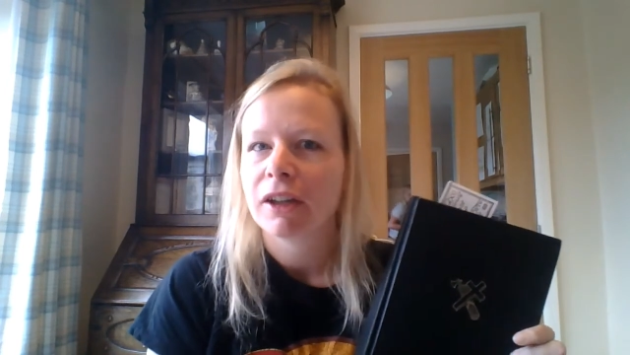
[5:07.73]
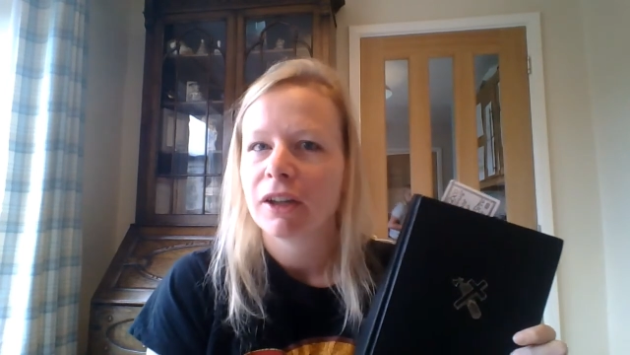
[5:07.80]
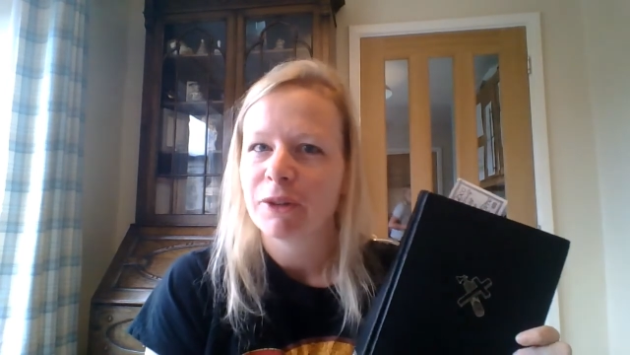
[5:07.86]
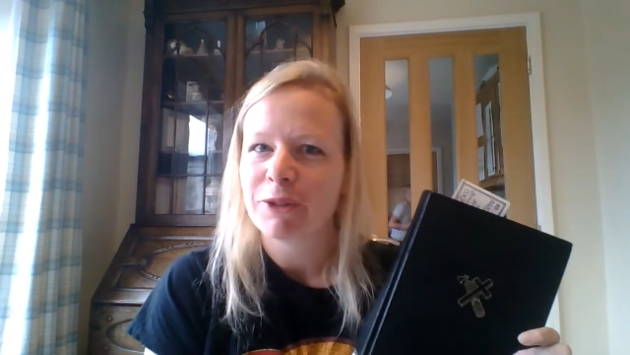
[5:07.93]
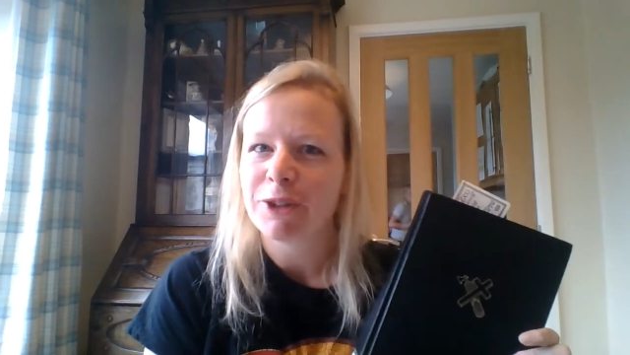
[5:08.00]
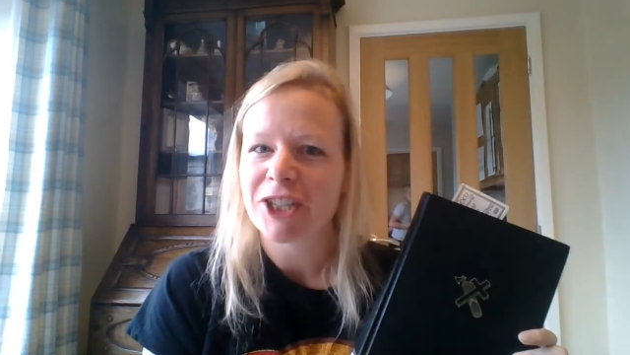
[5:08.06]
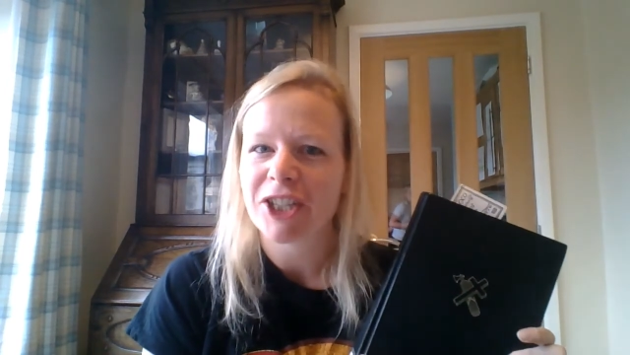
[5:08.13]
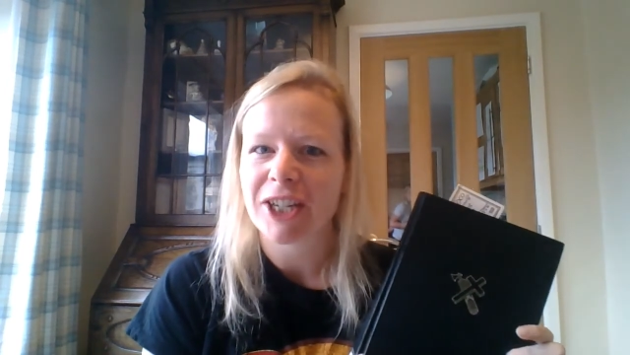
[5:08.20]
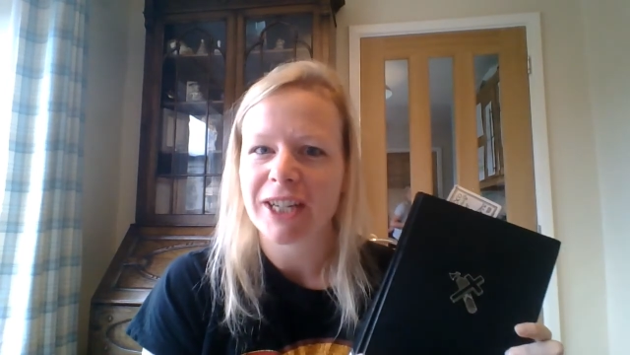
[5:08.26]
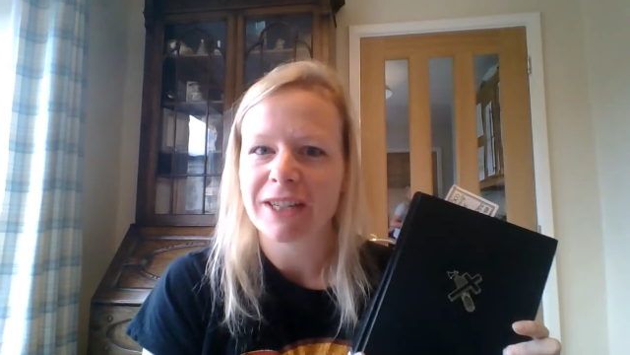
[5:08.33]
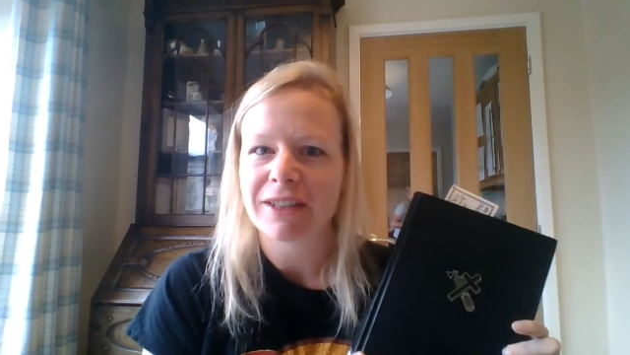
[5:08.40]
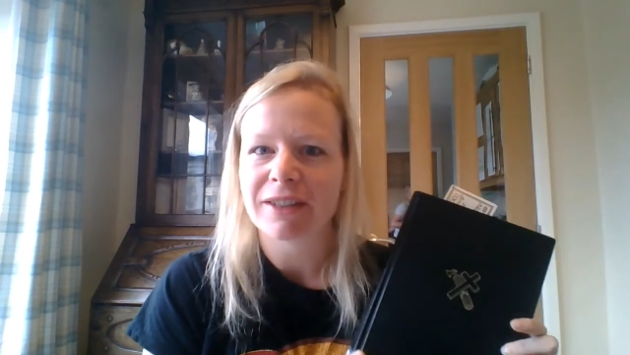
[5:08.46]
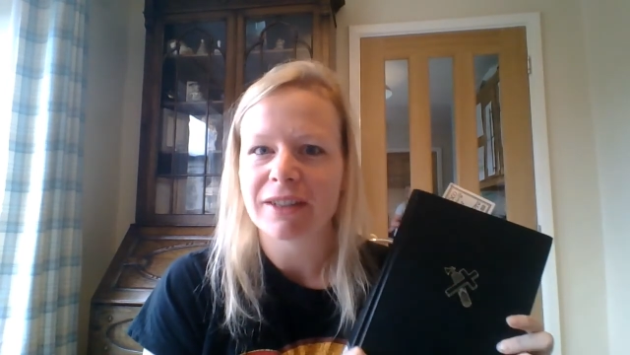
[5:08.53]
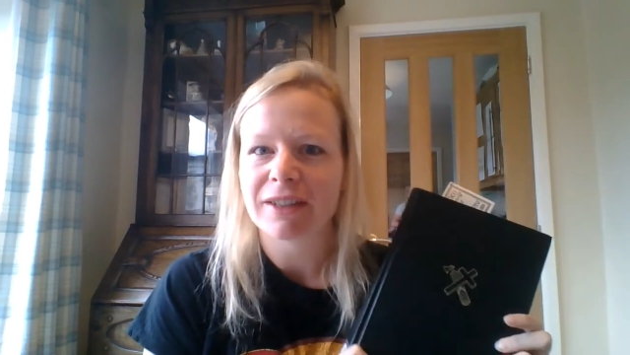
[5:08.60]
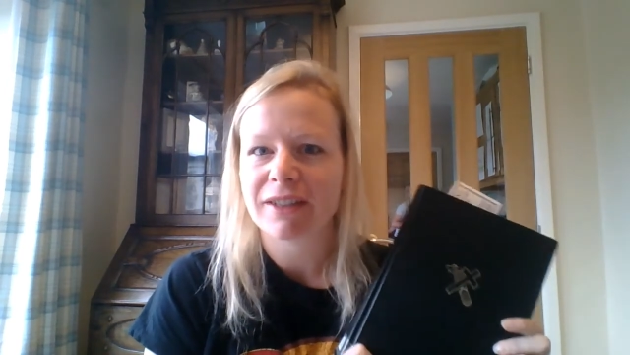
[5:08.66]
which
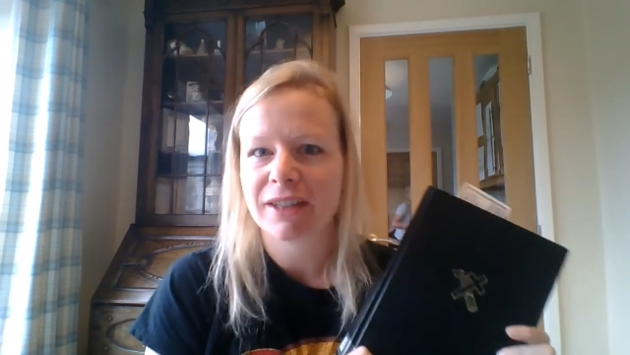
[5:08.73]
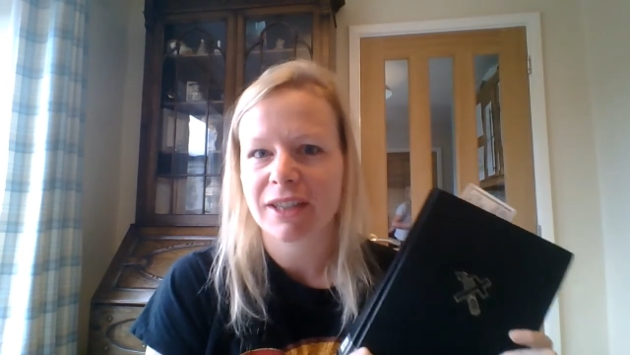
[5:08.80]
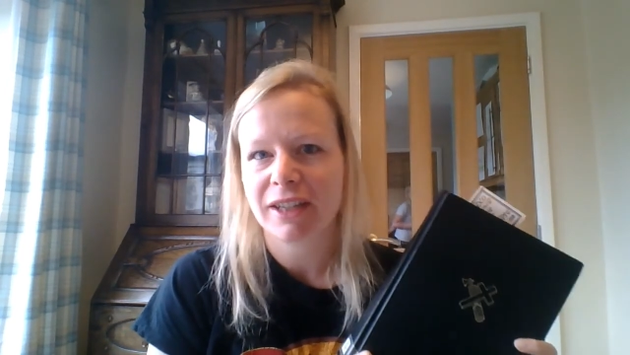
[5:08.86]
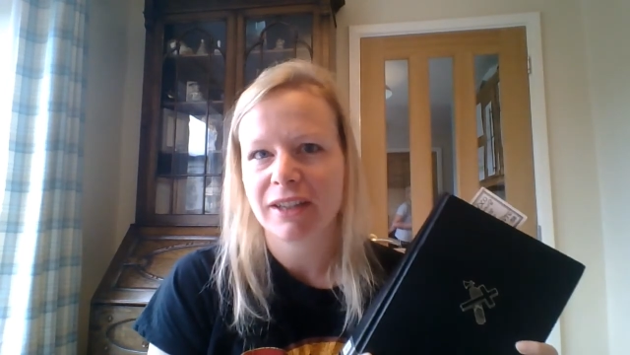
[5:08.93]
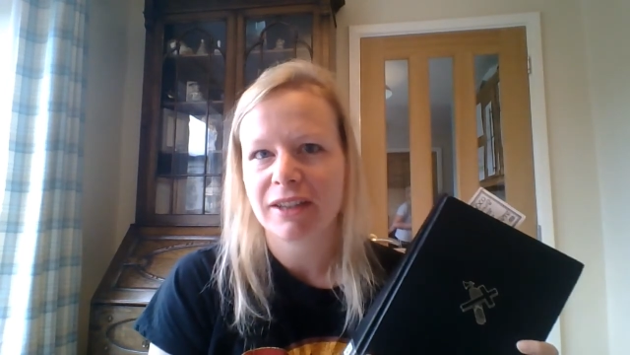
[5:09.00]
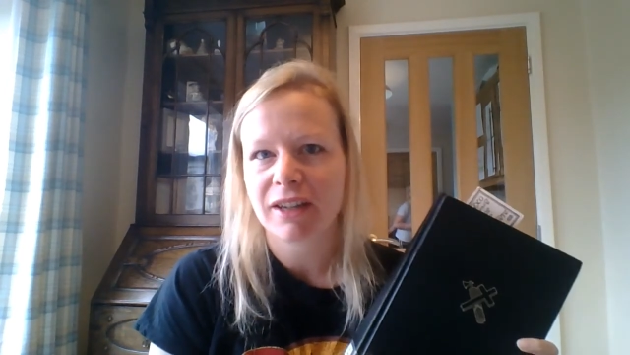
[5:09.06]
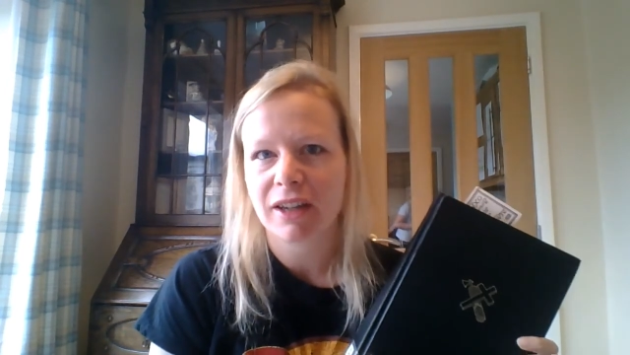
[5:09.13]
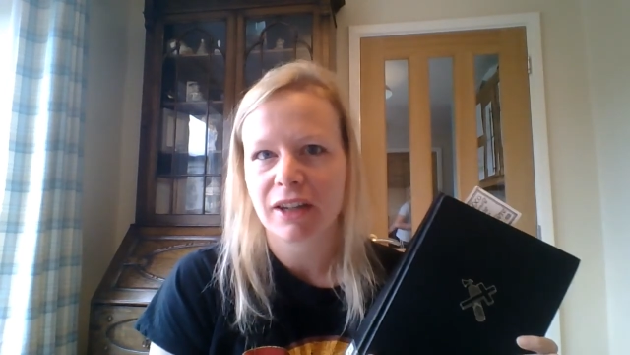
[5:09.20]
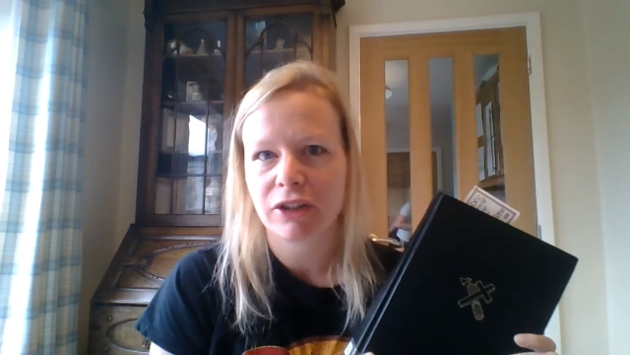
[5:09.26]
is Caesar